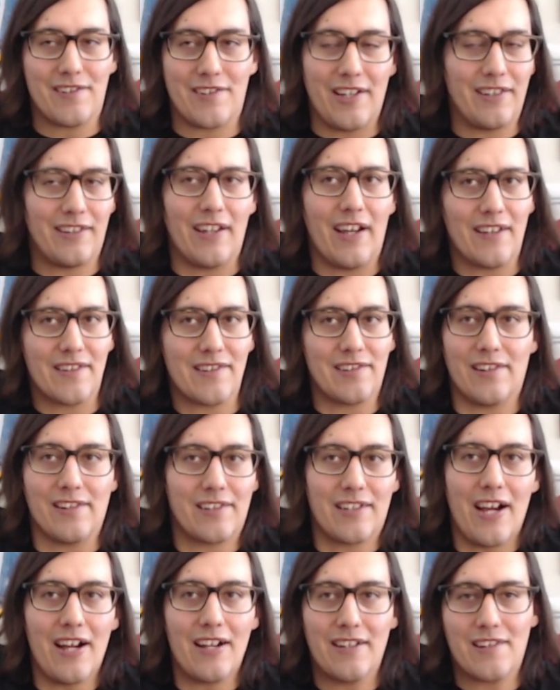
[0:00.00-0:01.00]
Like, that's the
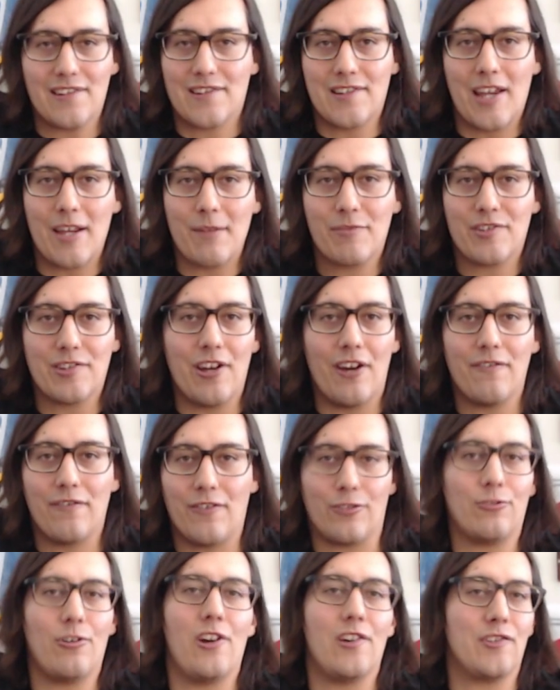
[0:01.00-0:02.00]
kind of the same stuff
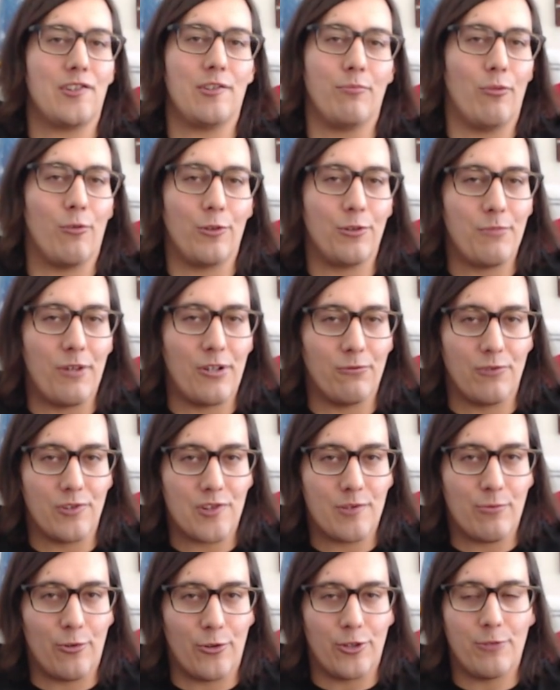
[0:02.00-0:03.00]
across the board, no matter what
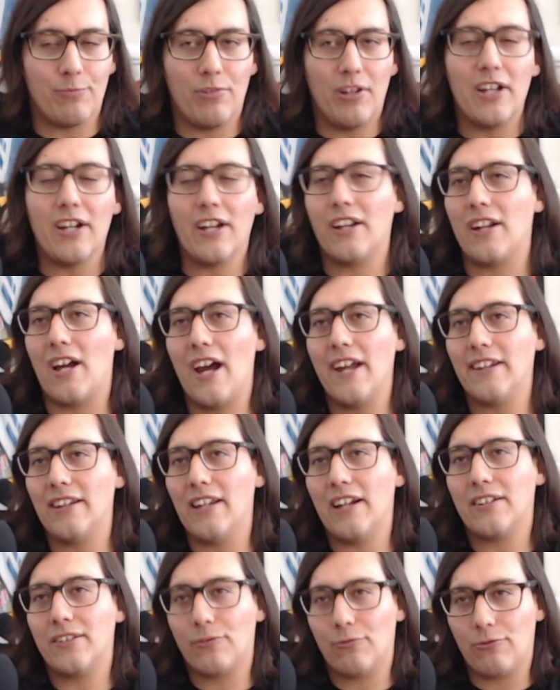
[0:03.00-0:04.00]
sport you're playing. I'd
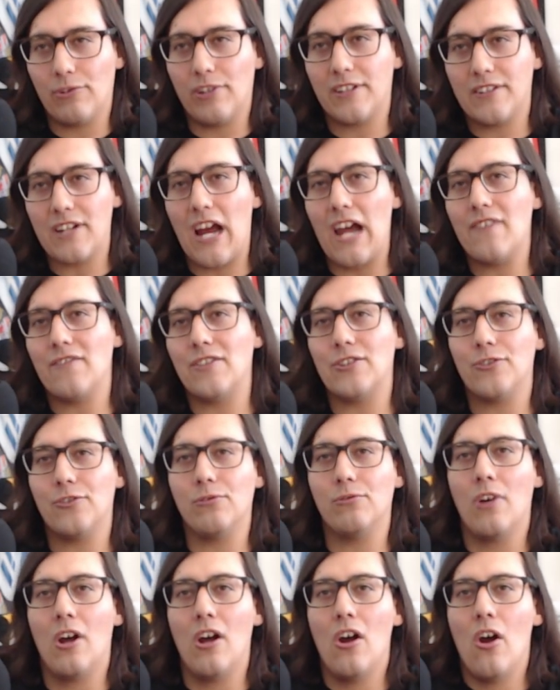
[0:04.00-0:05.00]
like to really dive
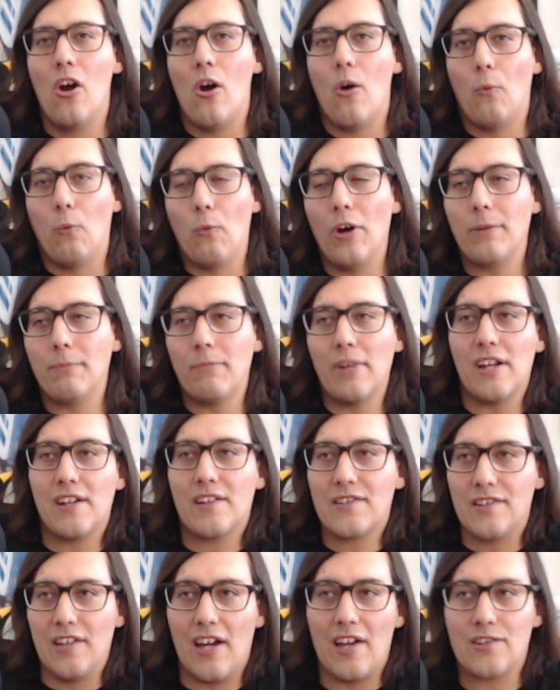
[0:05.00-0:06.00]
into what
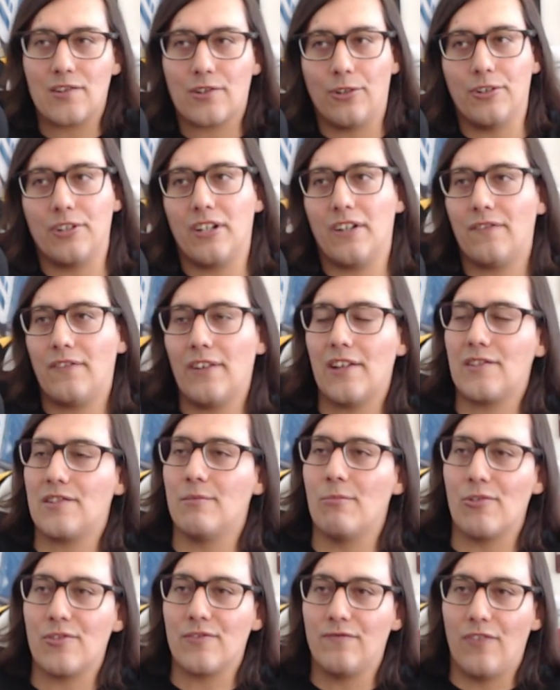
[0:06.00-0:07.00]
makes NASCAR D F S the
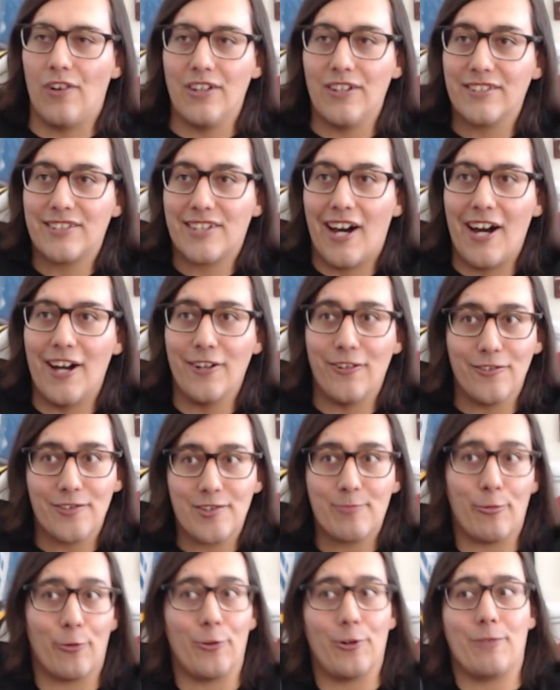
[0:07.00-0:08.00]
most volatile
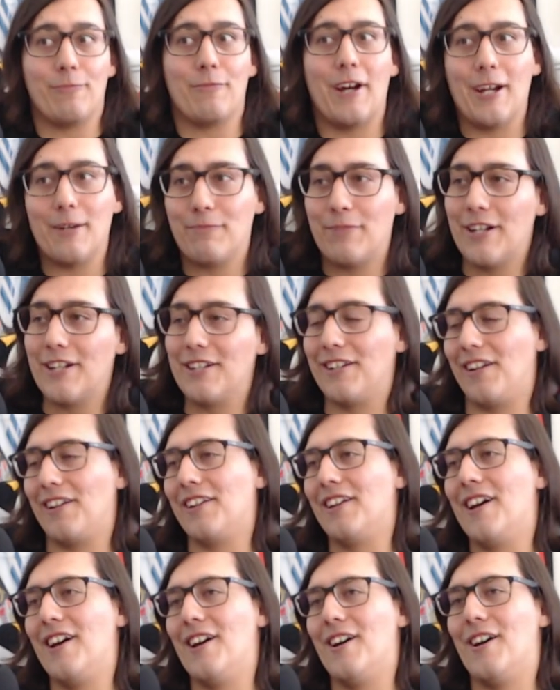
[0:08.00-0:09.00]
sport, in my opinion.
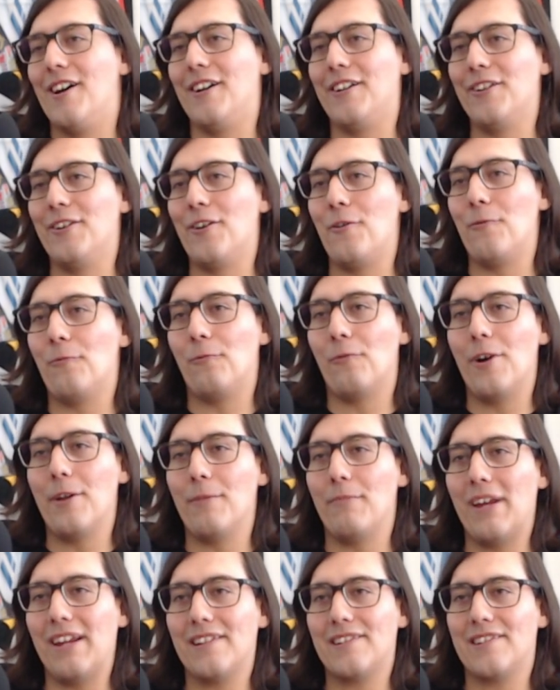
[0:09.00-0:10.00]
You know, what
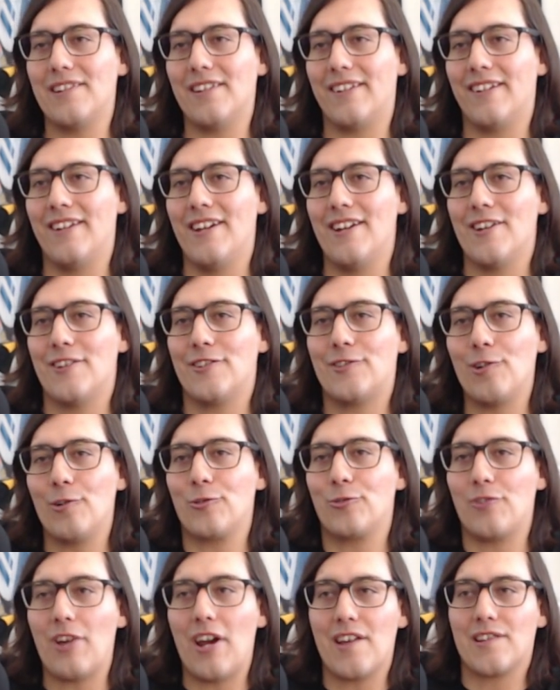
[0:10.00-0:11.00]
makes it so
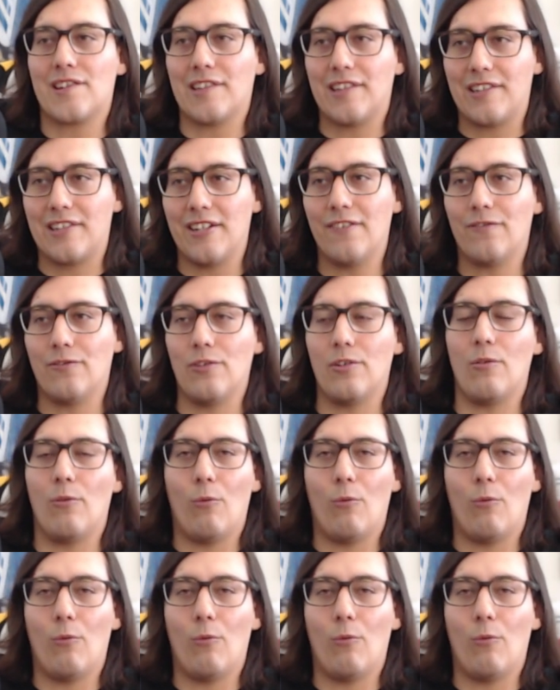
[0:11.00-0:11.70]
drastically different?